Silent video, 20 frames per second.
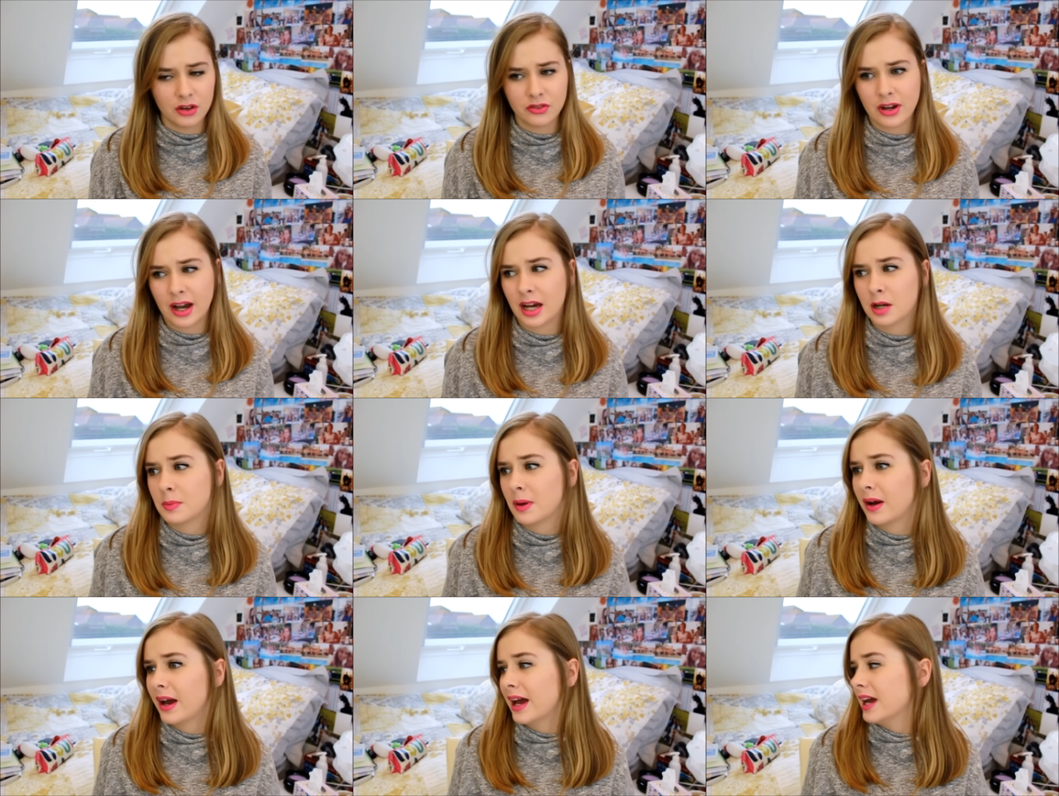I've
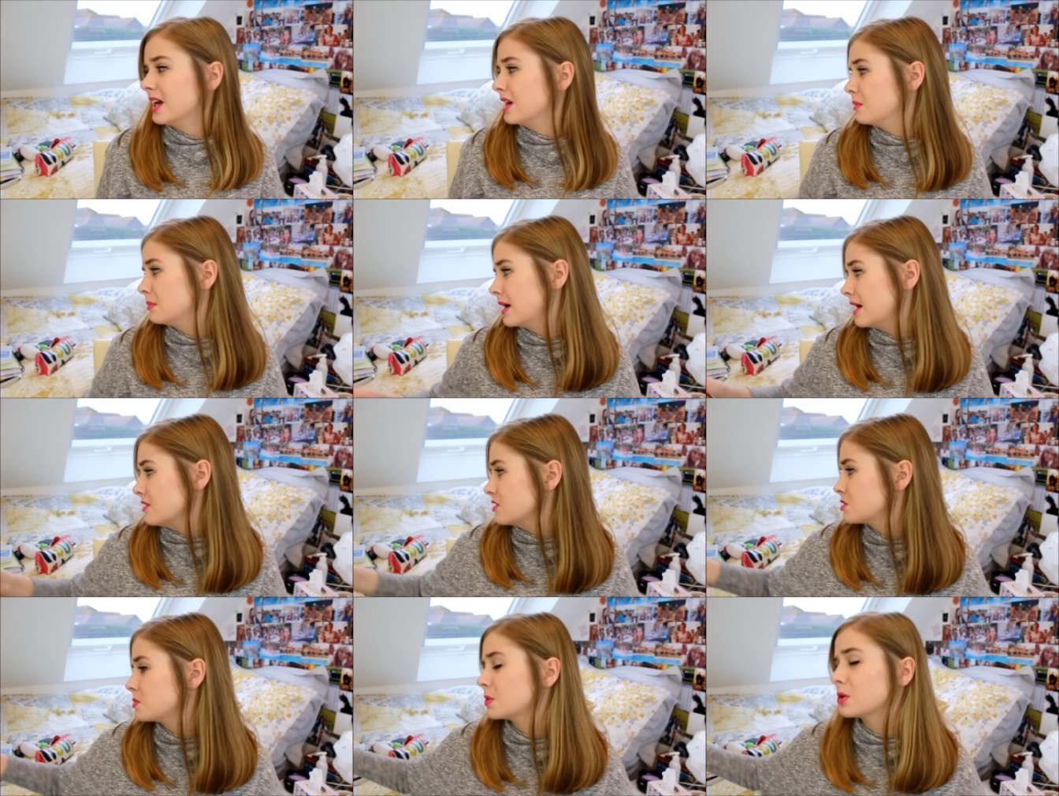had about eight
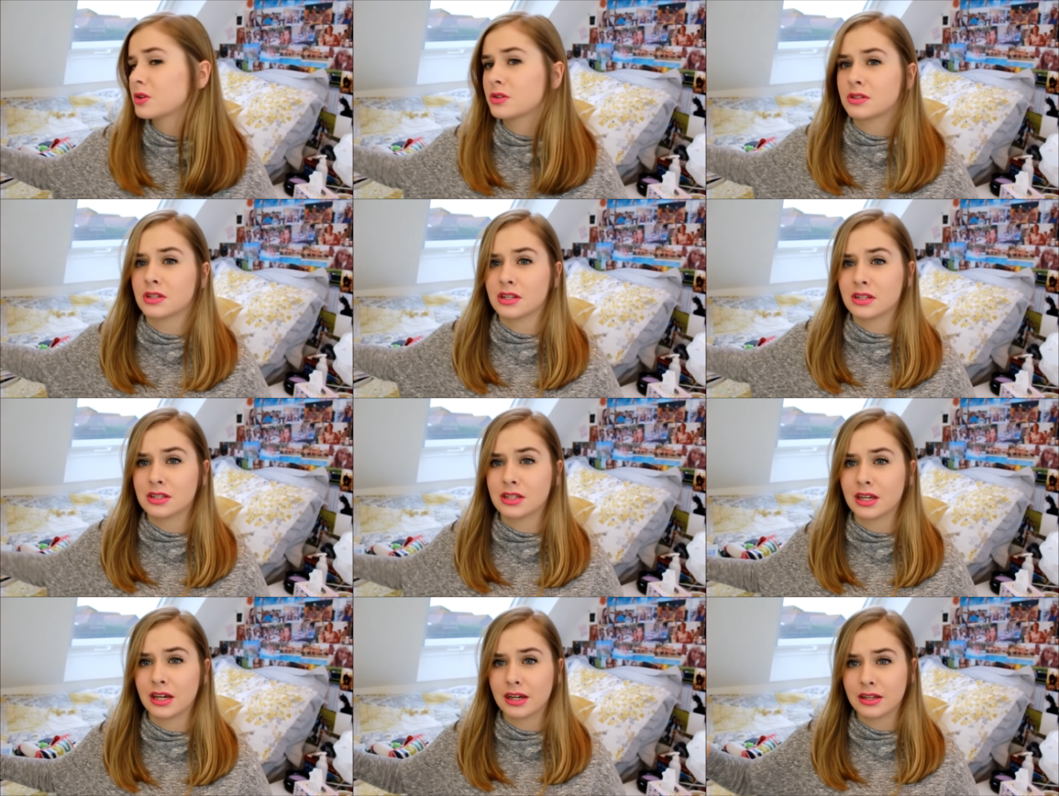maths books
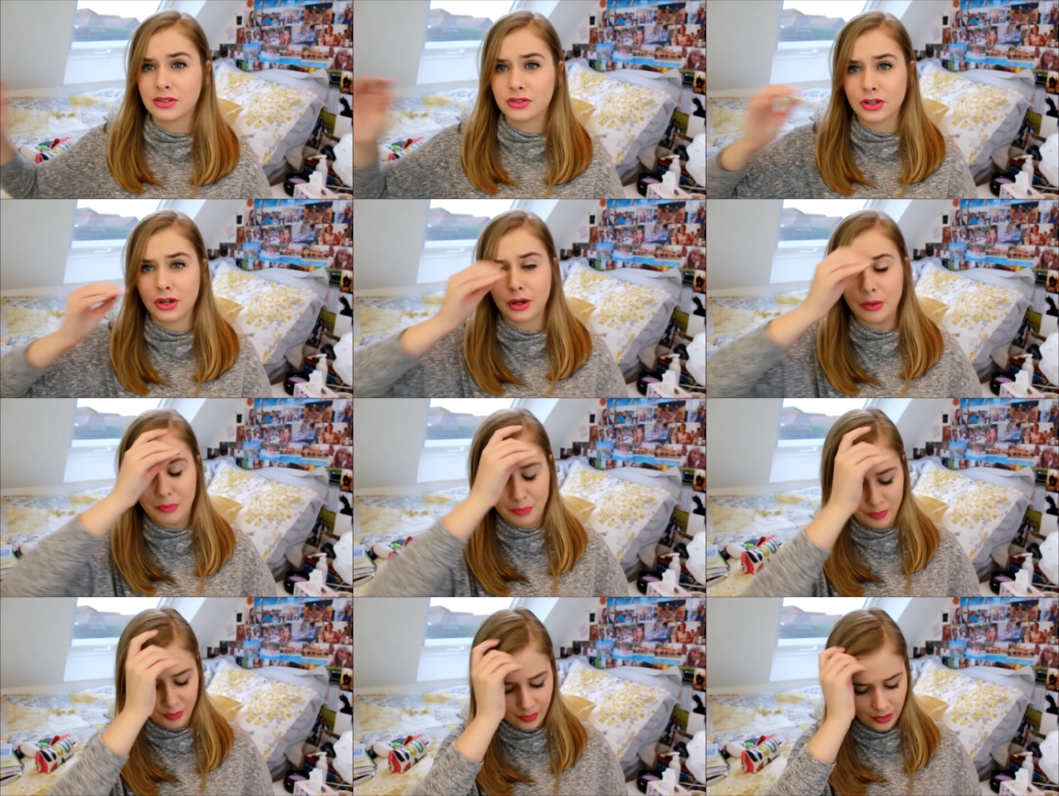this year,
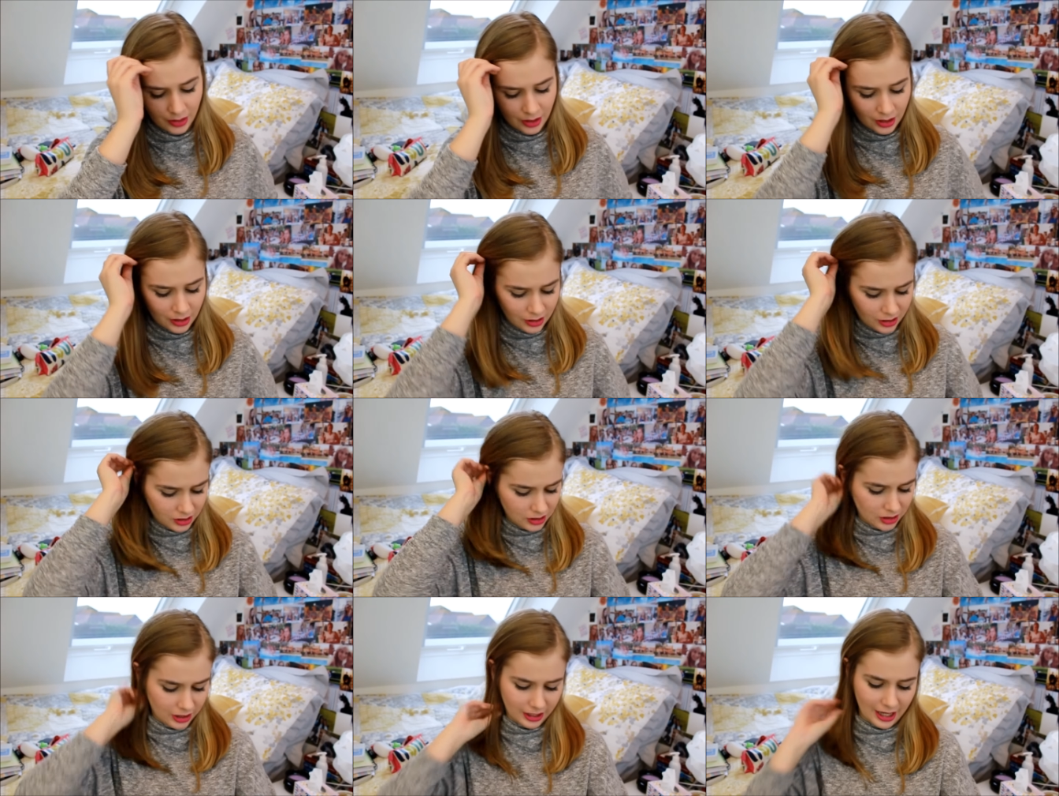so
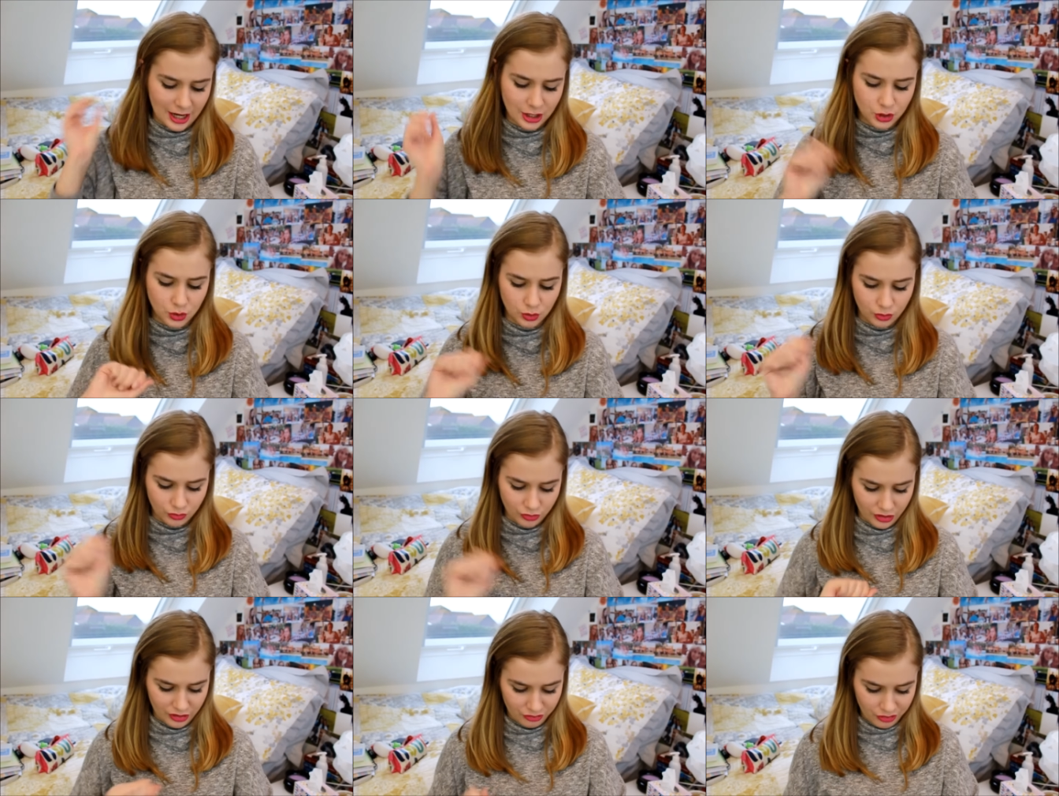like
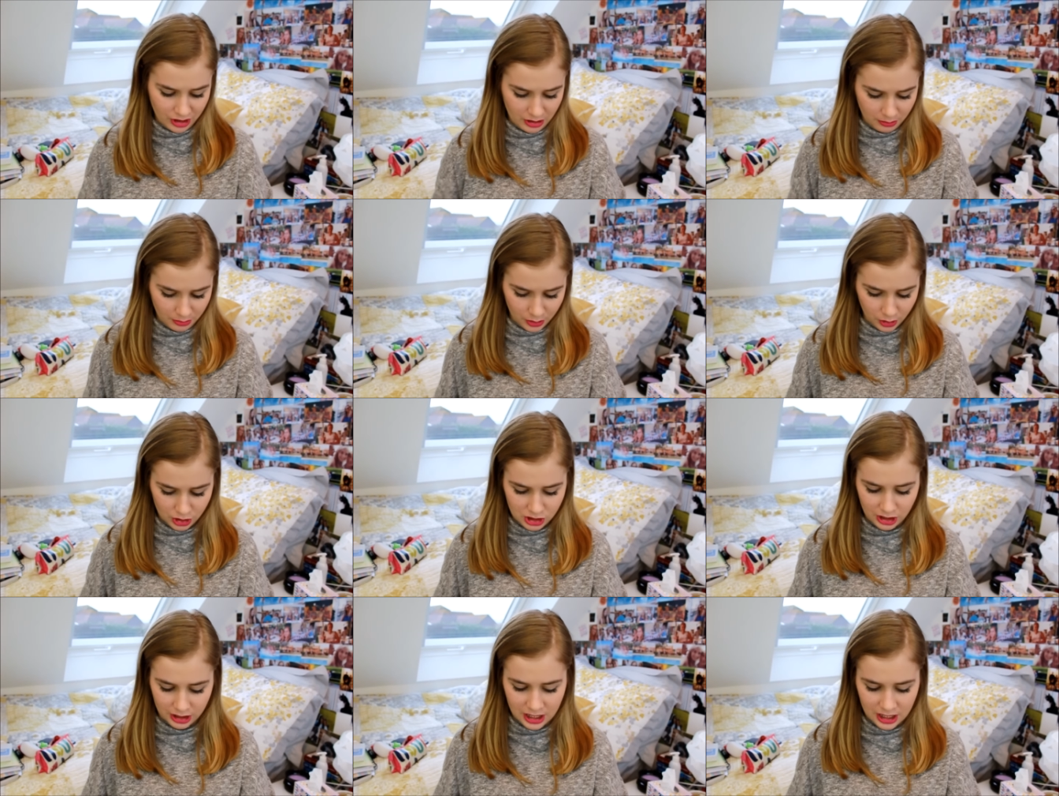actual written books.